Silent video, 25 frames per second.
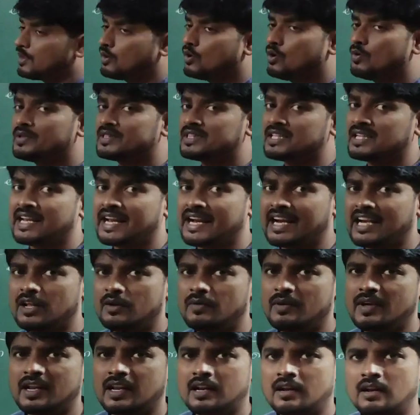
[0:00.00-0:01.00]
if I go with the
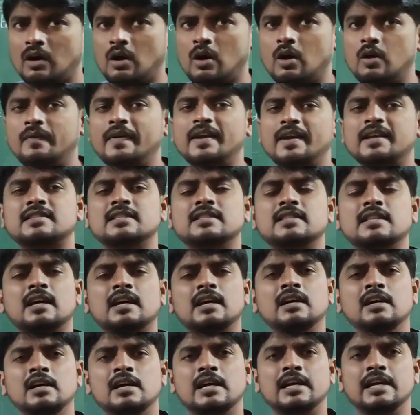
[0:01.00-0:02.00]
negative error, always in
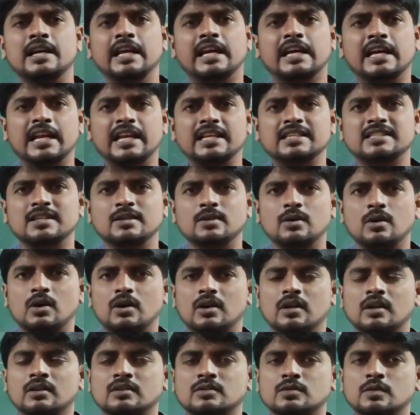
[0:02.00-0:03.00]
the decreasing
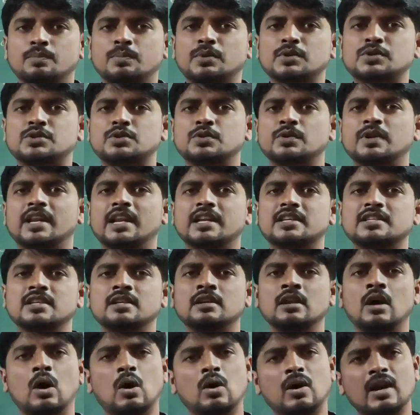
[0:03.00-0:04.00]
order. So positive
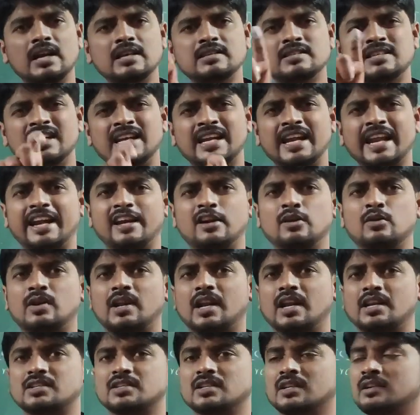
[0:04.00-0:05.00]
direction or else negative
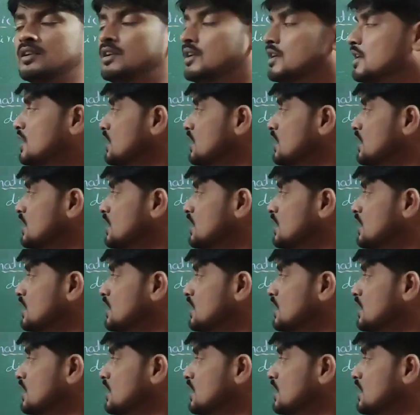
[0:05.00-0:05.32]
direction.